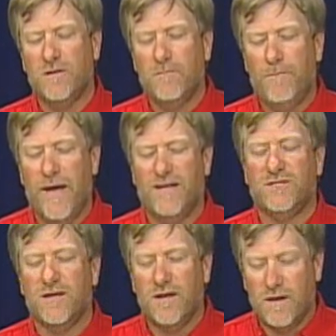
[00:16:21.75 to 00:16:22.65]

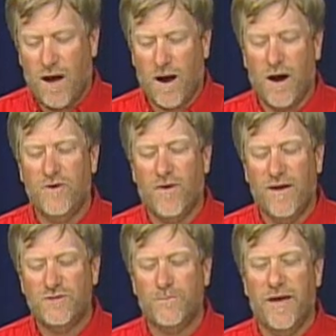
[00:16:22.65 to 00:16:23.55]
best hard
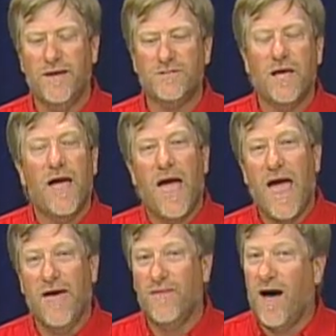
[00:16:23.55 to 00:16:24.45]
drive space
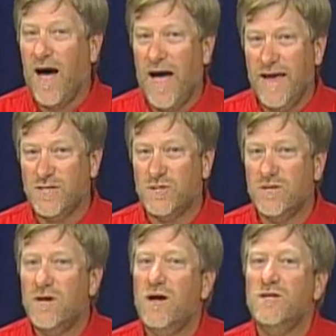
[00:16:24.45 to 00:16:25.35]
and the highest
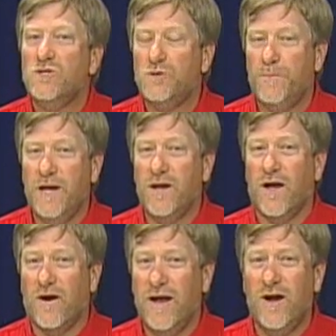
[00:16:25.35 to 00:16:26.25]
speed
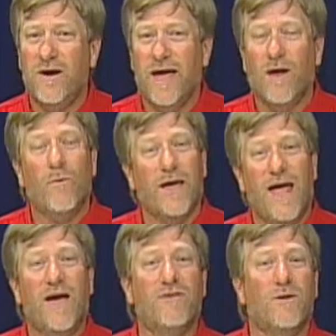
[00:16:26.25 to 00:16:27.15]
on our internet, we're going
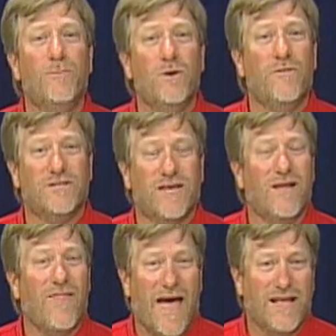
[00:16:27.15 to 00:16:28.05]
to have a computer that's going
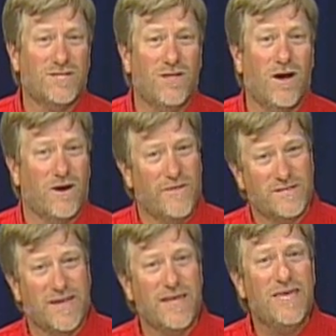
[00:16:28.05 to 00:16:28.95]
to last longer,
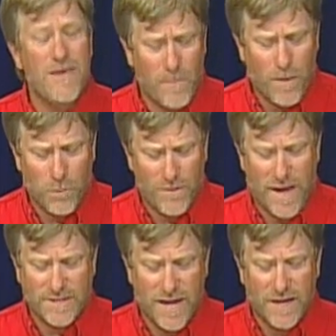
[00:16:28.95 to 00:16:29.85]
that's going to keep up with
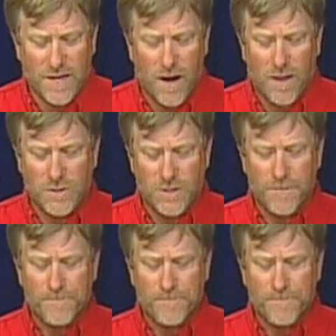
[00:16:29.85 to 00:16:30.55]
that technology.